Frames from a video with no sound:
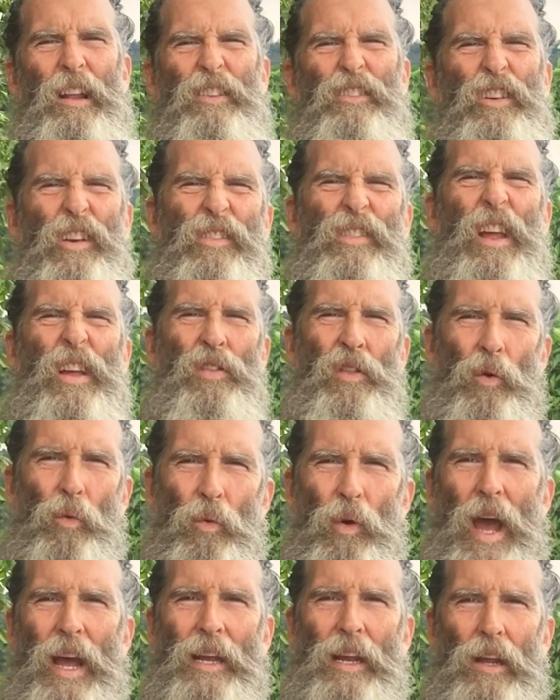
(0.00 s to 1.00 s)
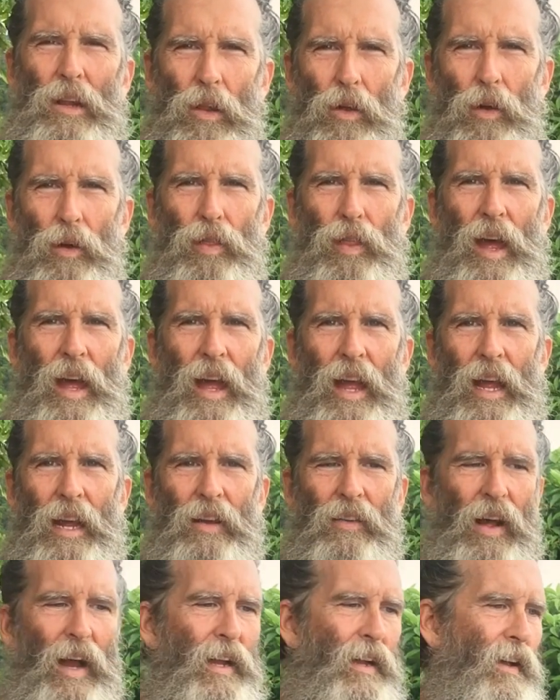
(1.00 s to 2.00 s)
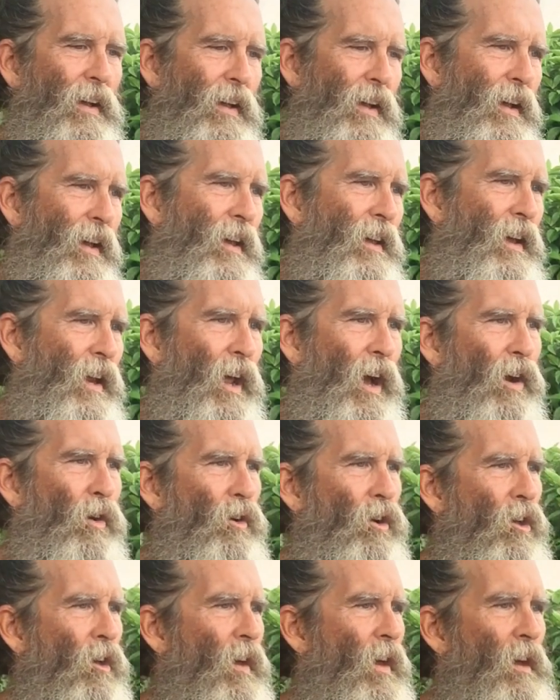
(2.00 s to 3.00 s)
It's just in the regular thing, like, you know,